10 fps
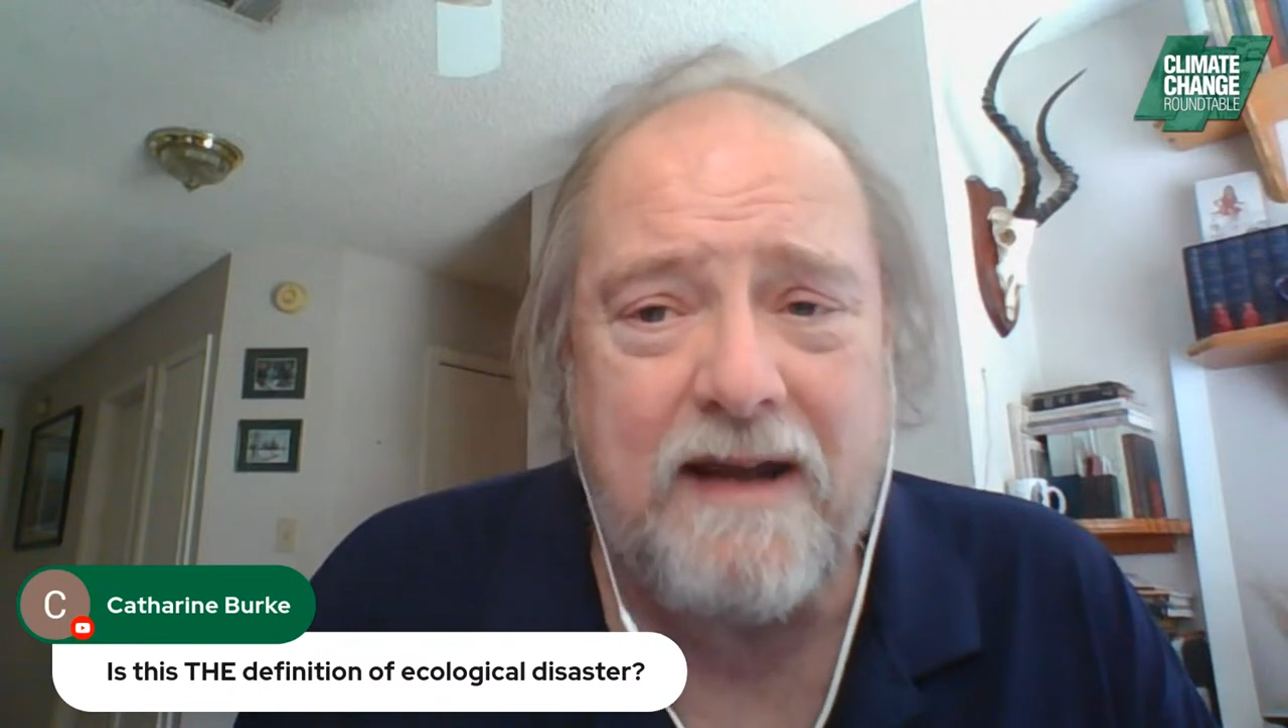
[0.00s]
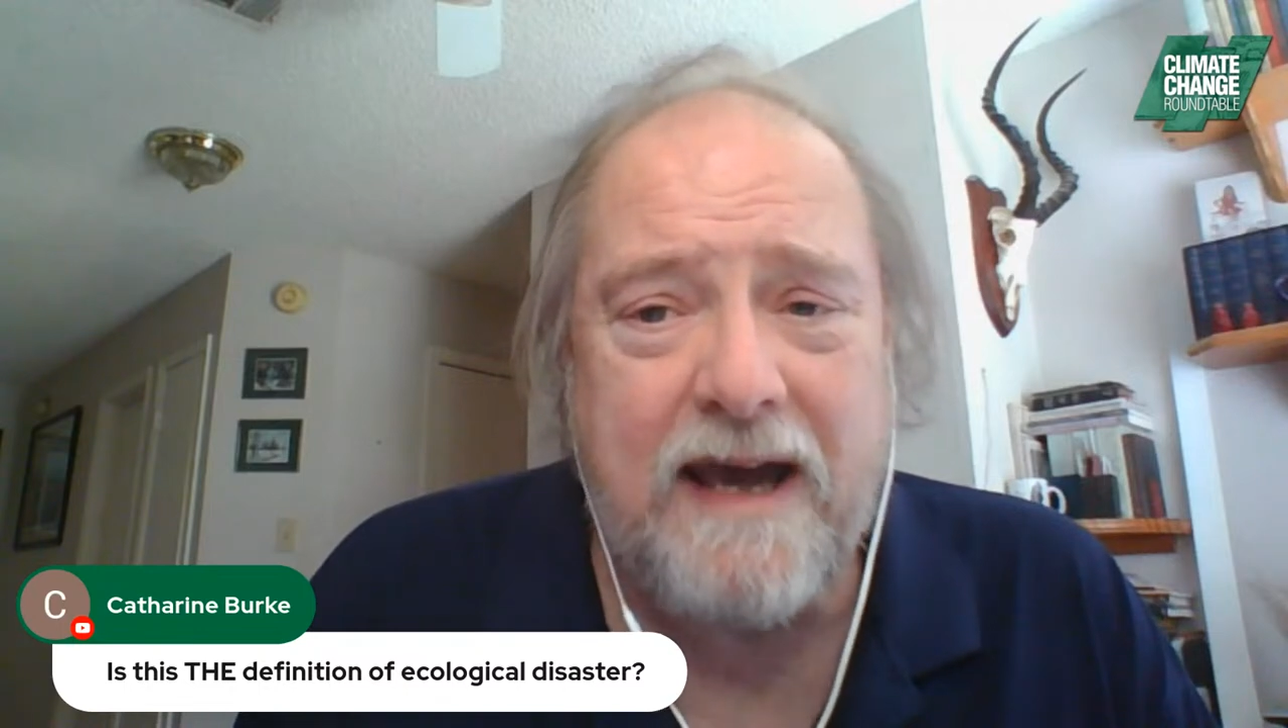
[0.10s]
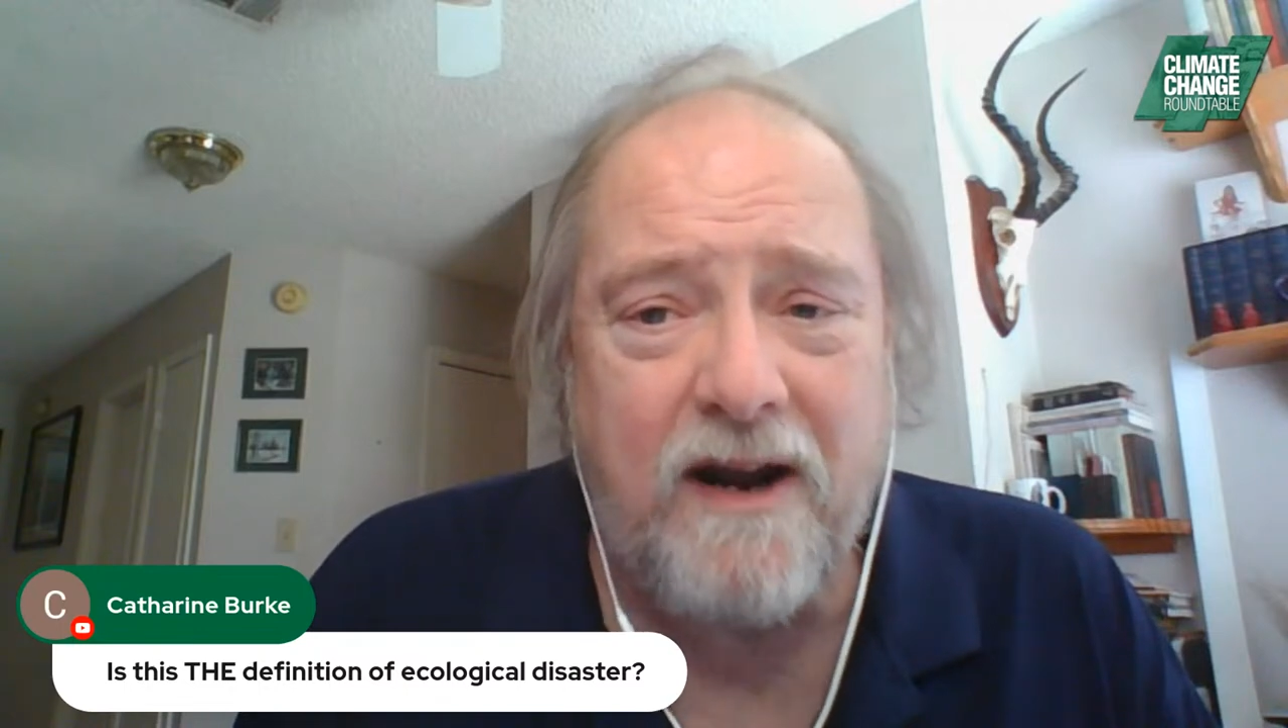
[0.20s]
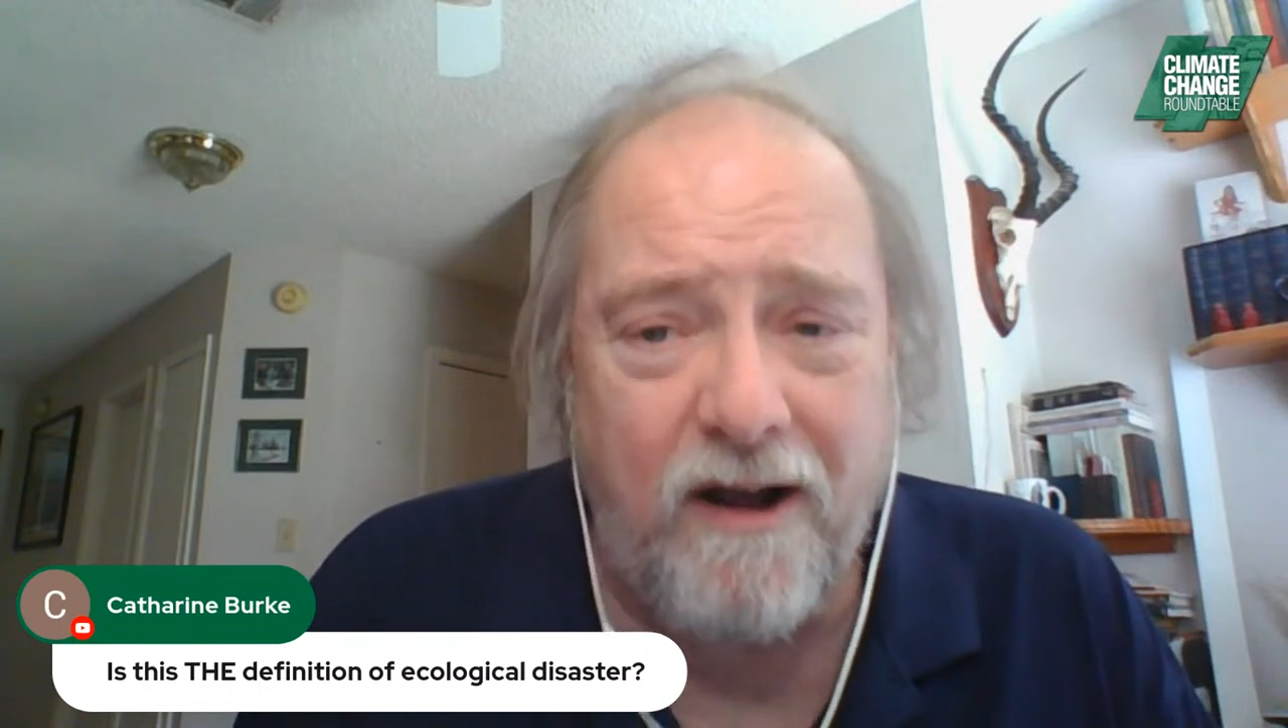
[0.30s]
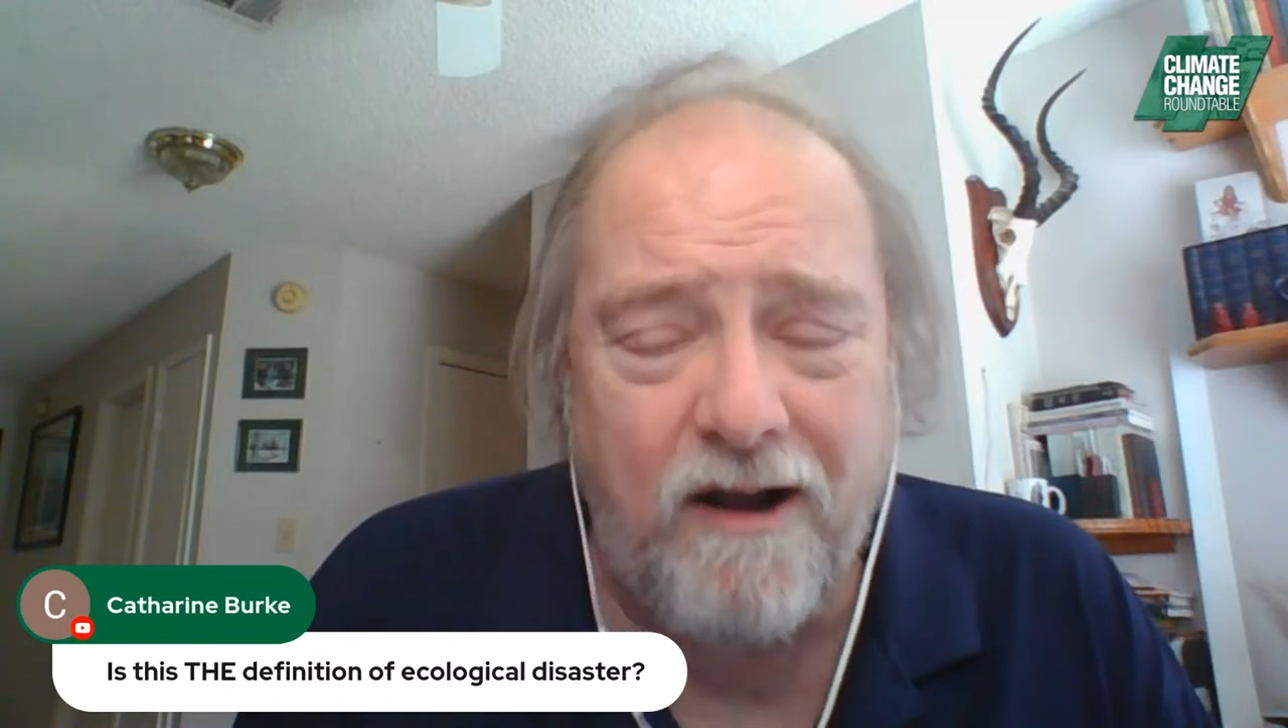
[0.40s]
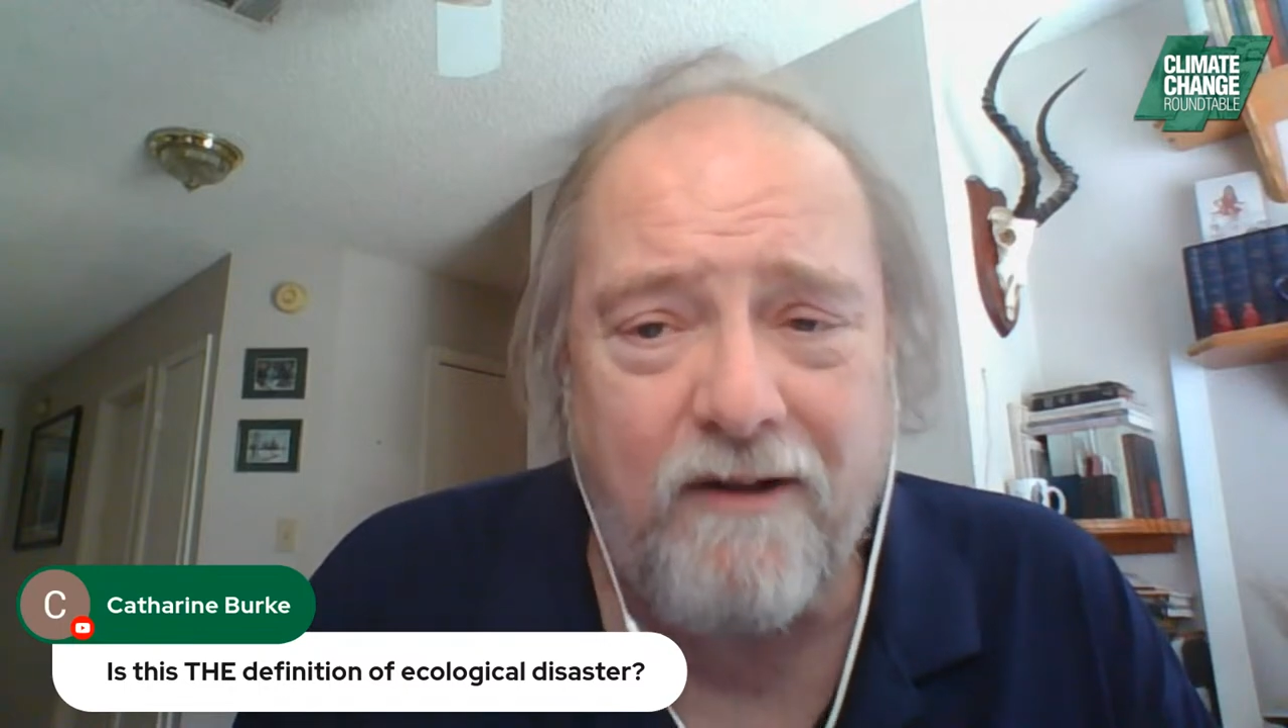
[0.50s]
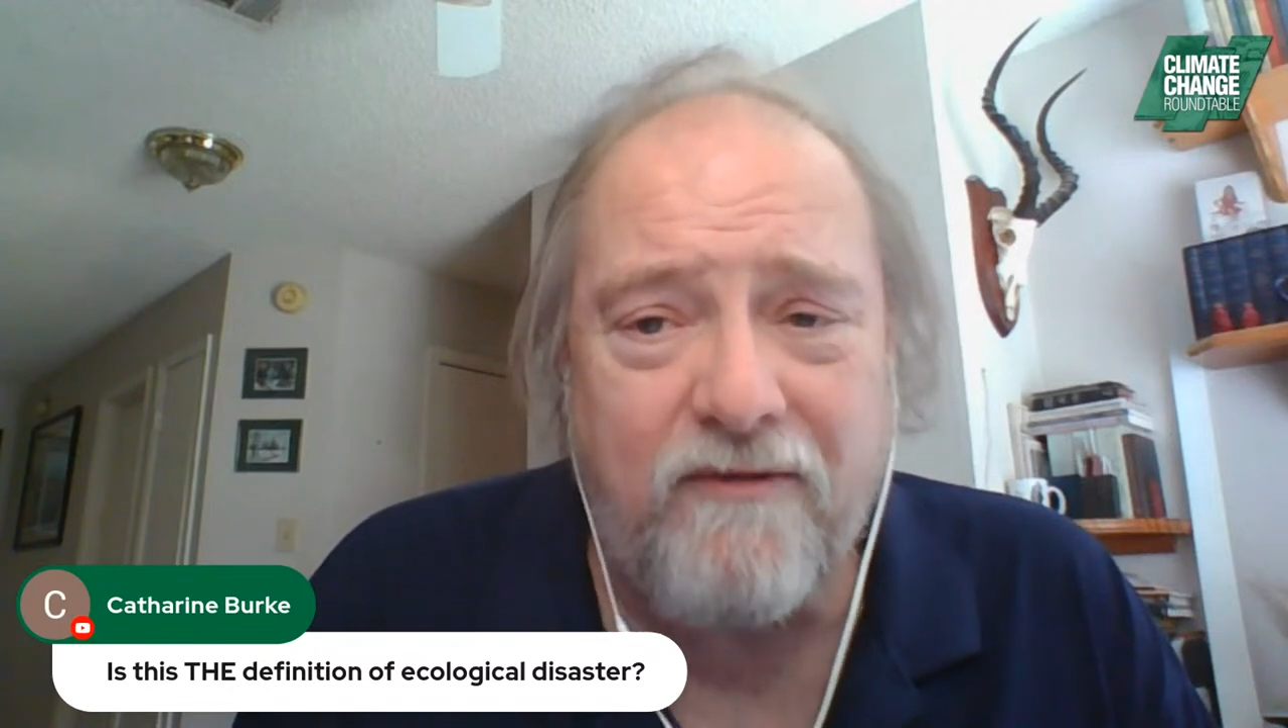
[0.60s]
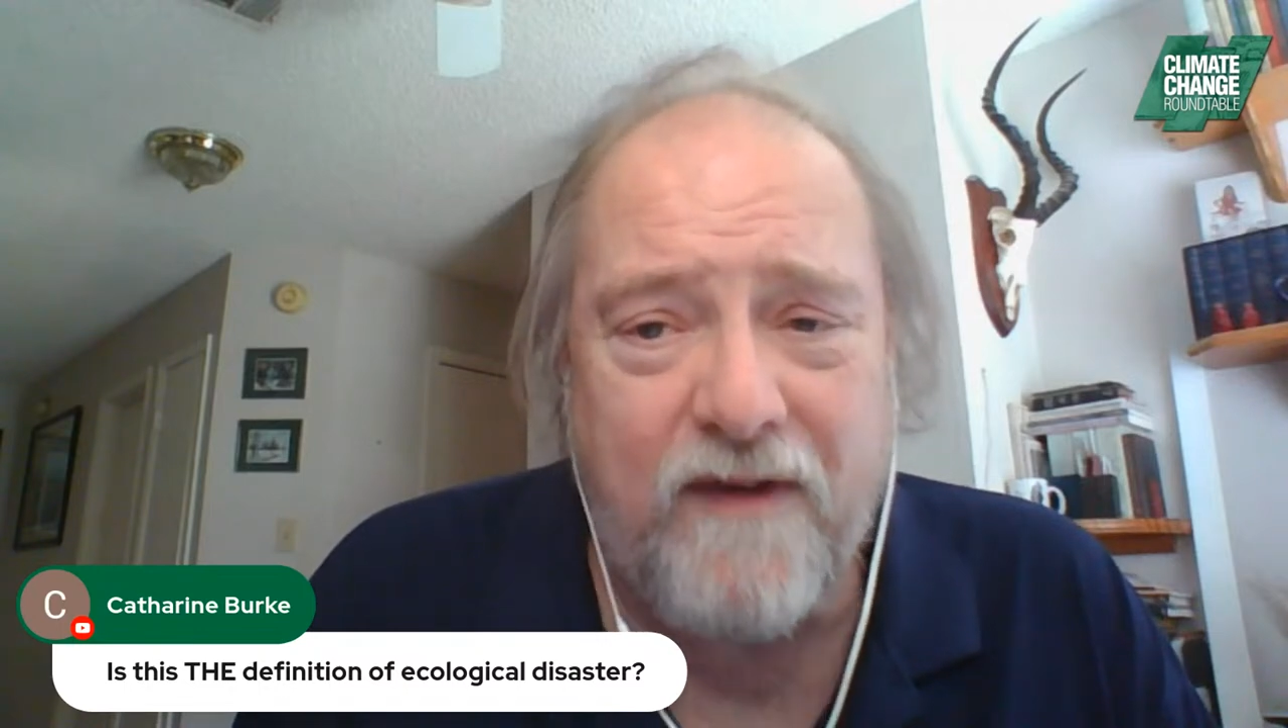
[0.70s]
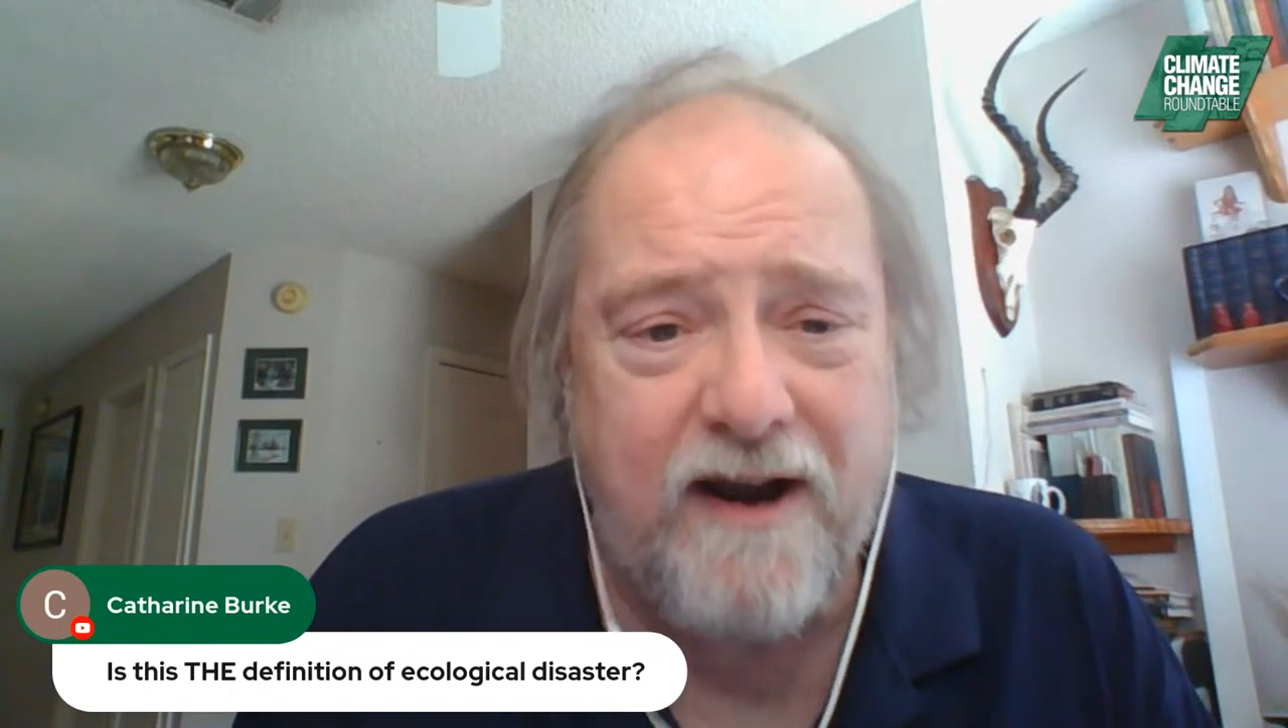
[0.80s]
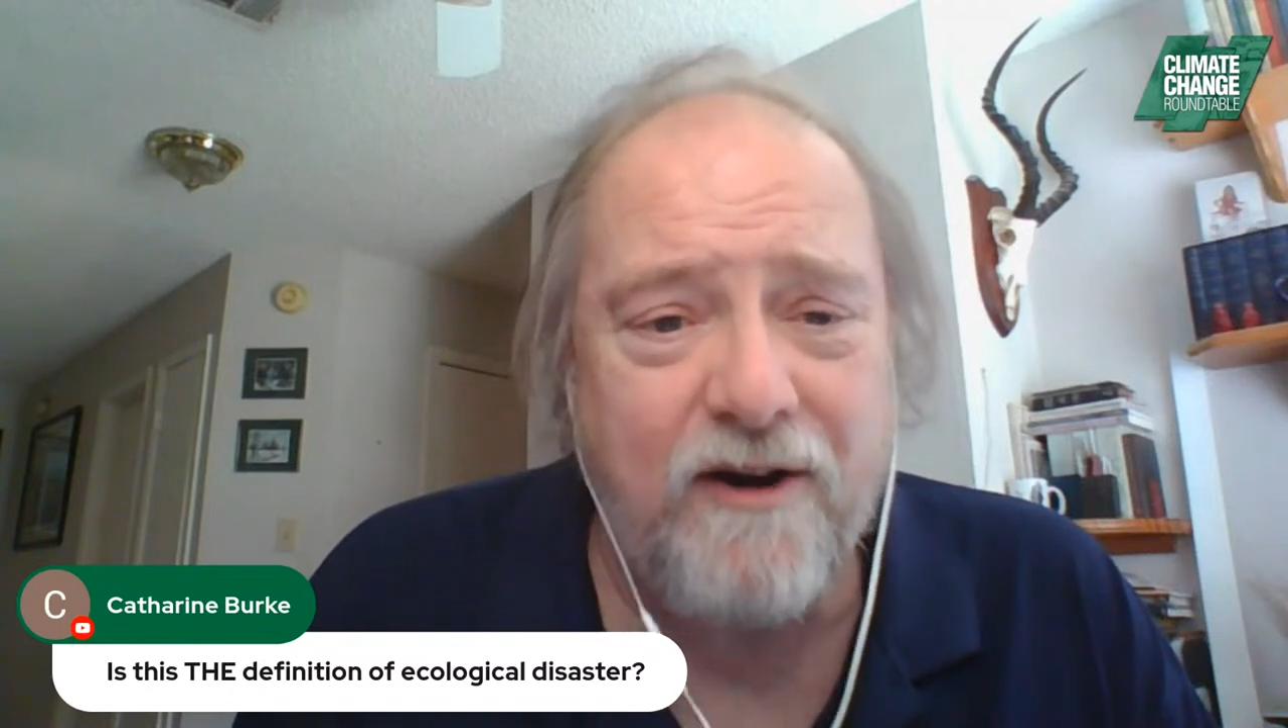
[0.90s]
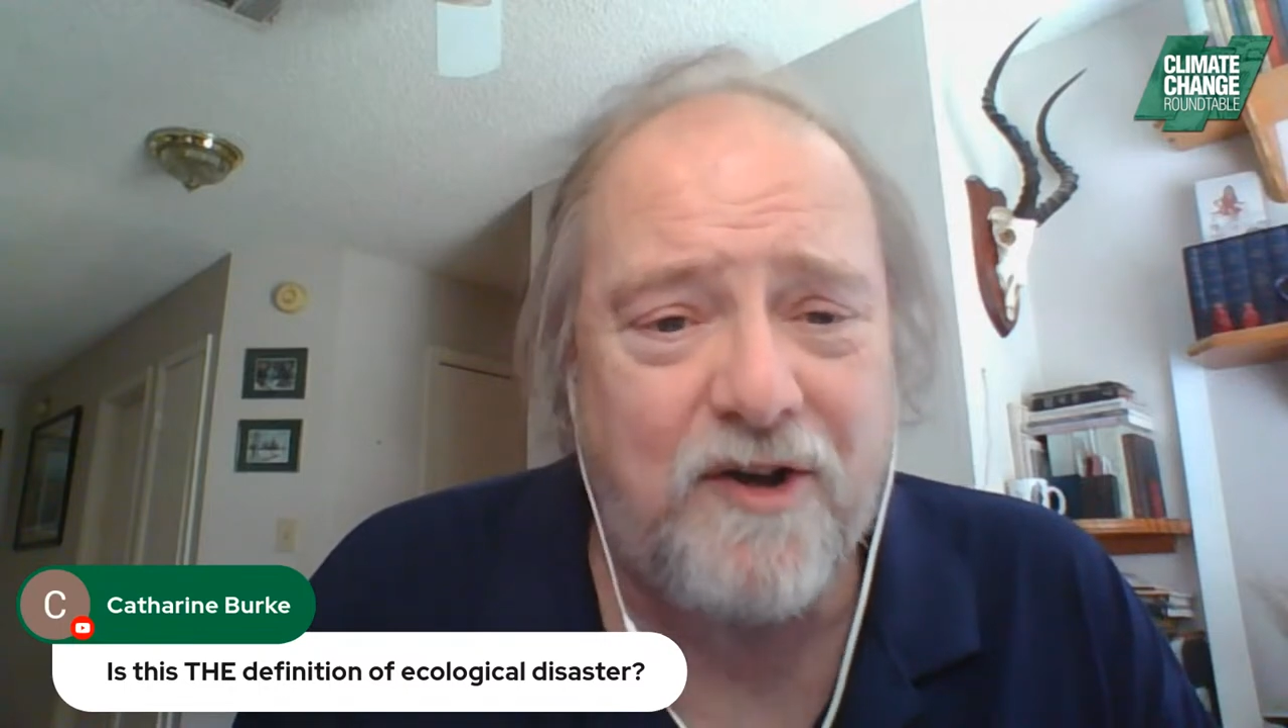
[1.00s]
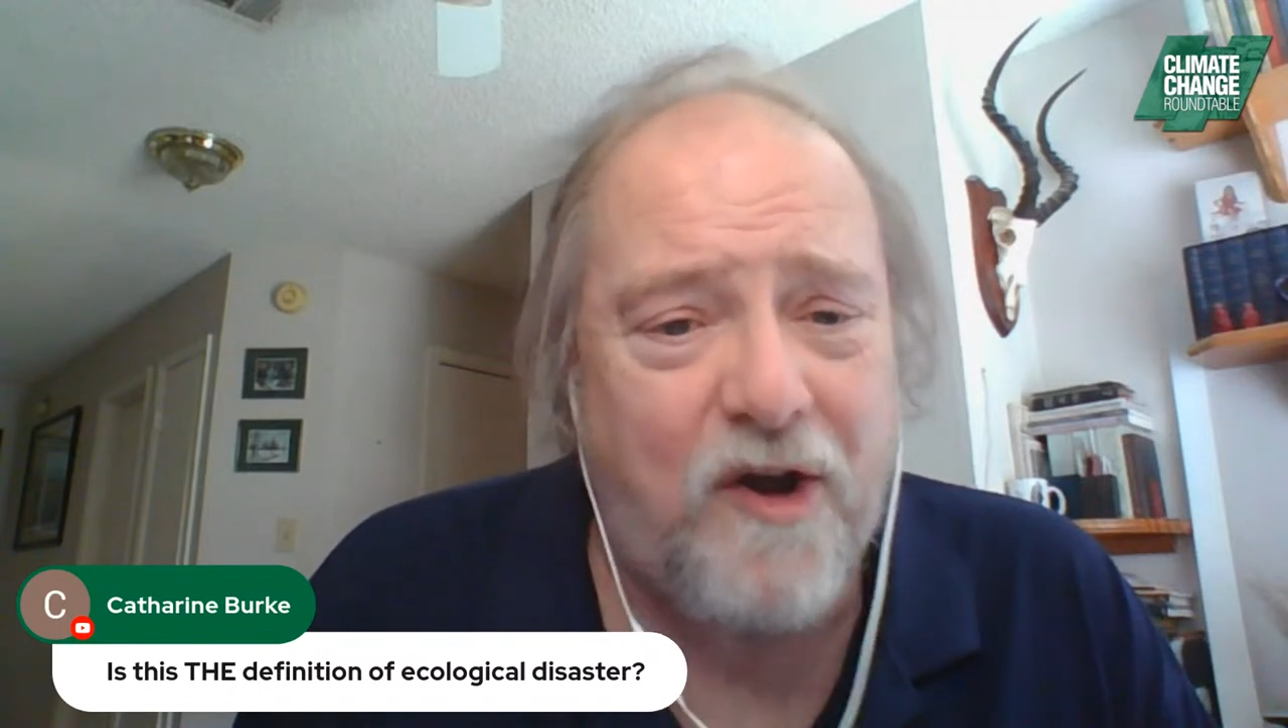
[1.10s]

at all fair to